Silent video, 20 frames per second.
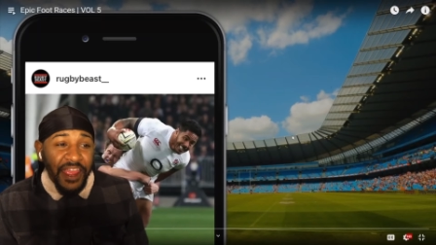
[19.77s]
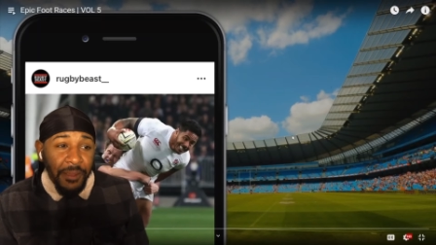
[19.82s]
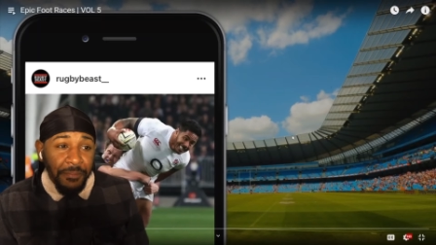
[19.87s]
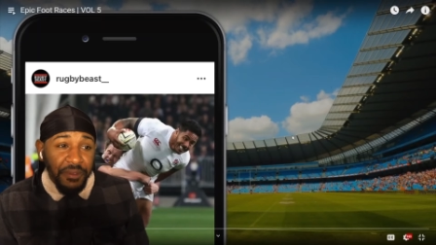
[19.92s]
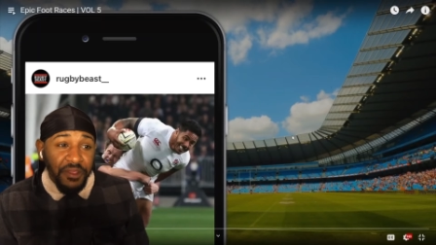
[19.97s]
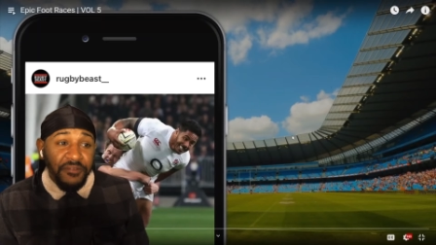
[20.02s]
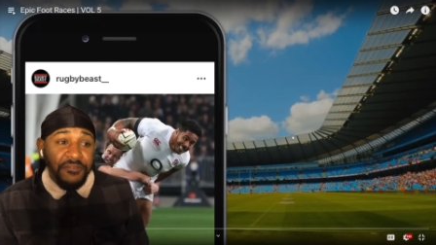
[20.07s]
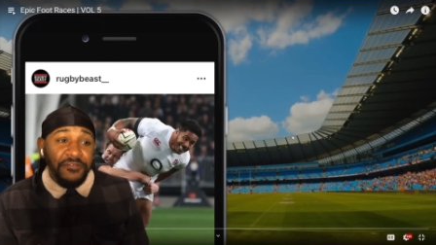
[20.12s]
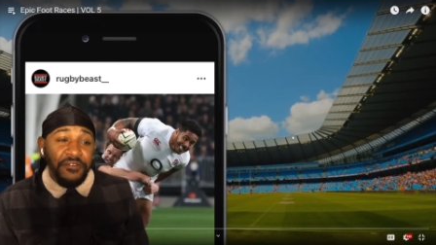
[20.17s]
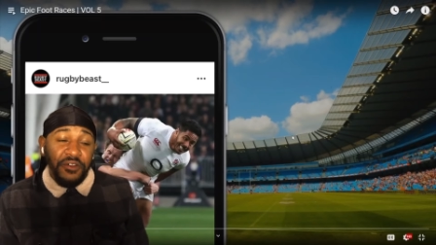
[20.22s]

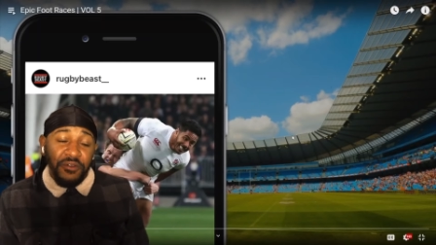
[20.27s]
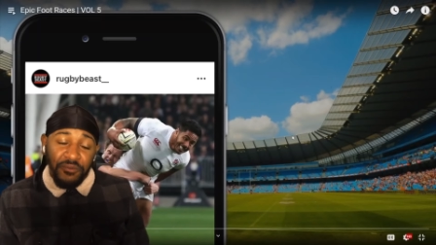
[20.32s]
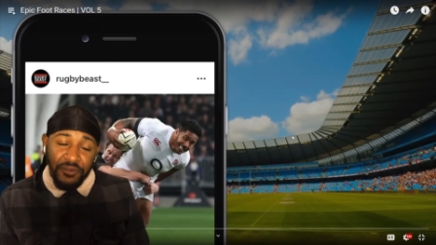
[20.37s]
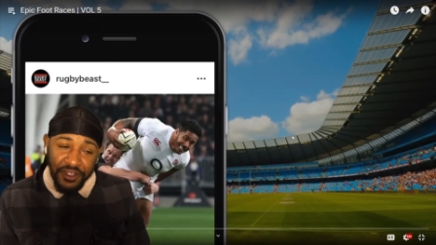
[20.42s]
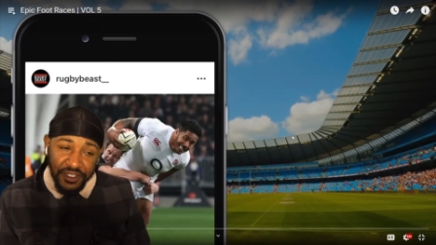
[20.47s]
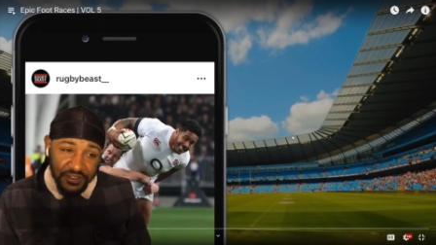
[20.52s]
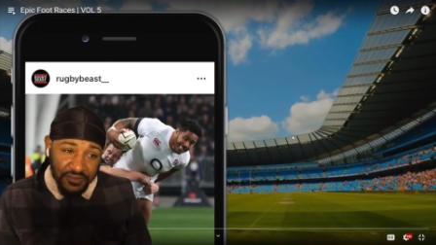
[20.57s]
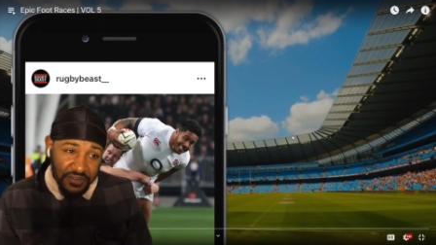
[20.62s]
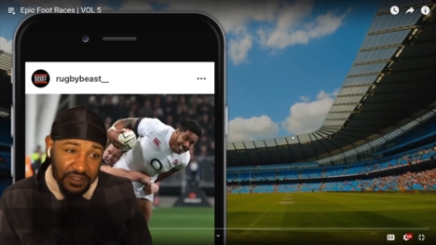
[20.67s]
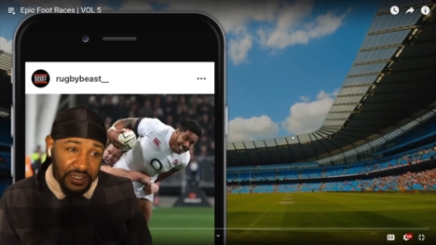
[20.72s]
Epic Foot
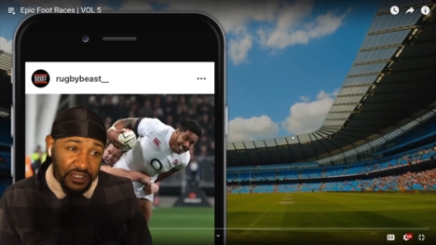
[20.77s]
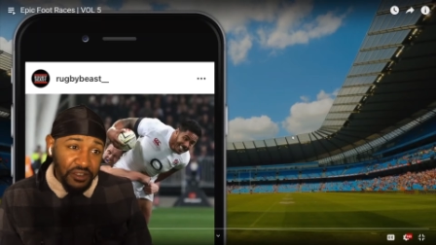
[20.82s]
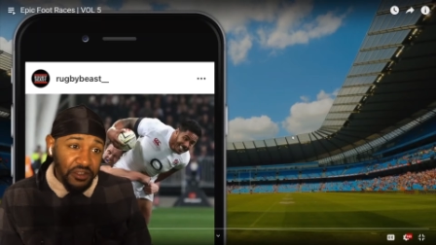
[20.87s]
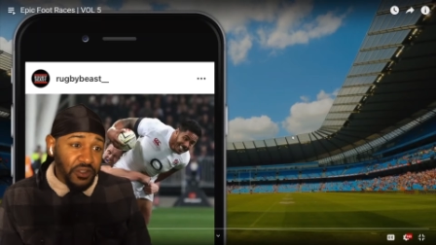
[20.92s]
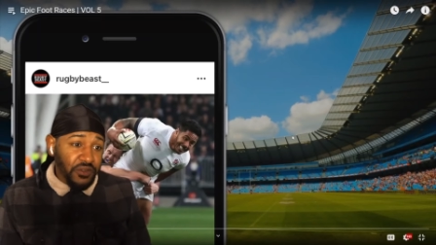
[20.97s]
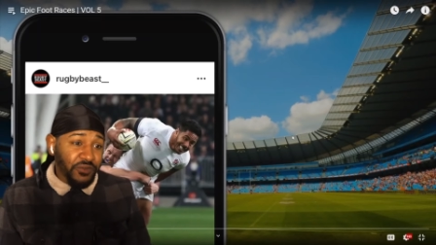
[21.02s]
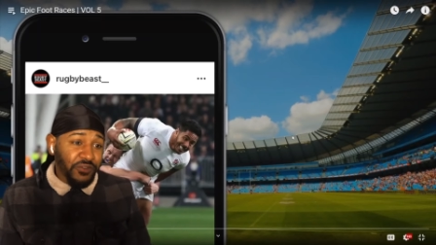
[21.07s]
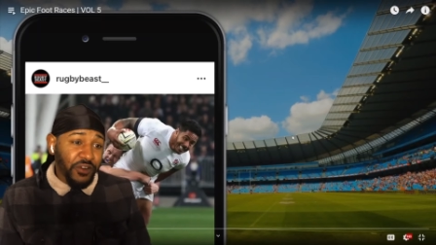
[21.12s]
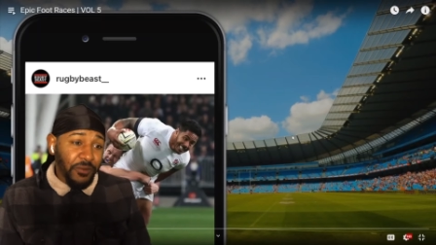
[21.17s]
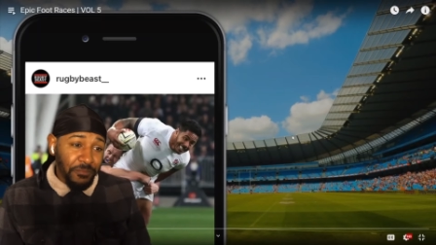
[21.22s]
Race
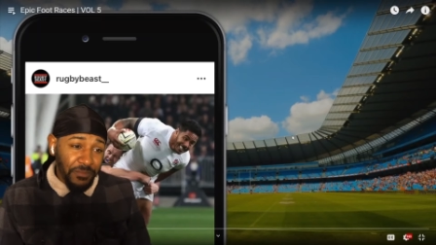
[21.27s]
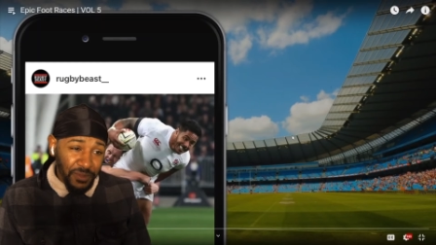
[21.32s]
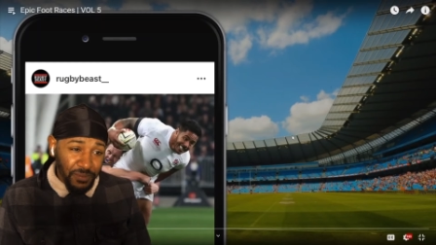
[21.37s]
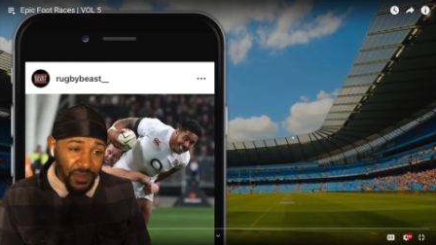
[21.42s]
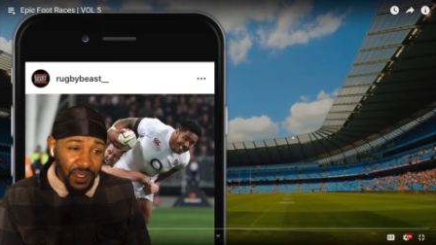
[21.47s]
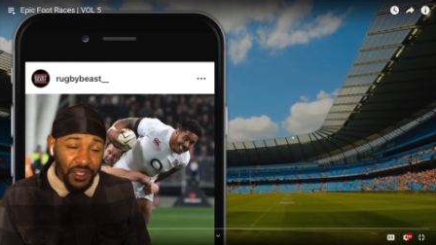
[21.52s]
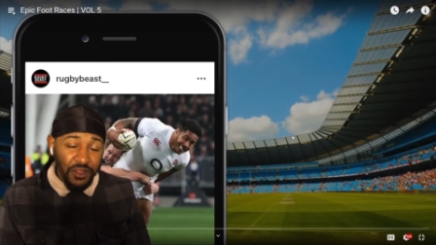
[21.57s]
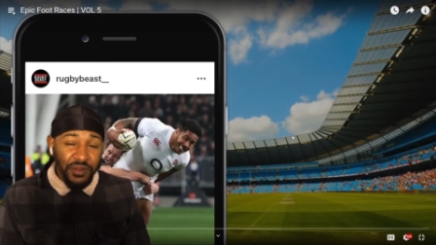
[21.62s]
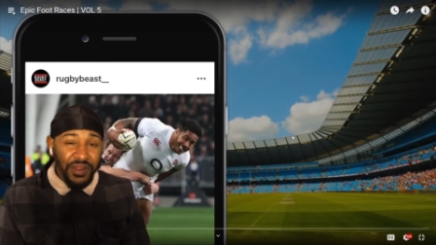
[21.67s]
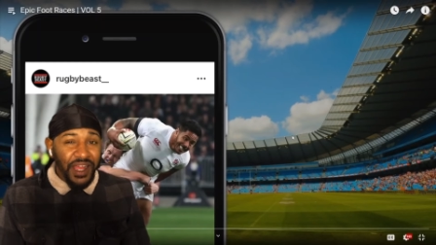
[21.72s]
videos from me, man.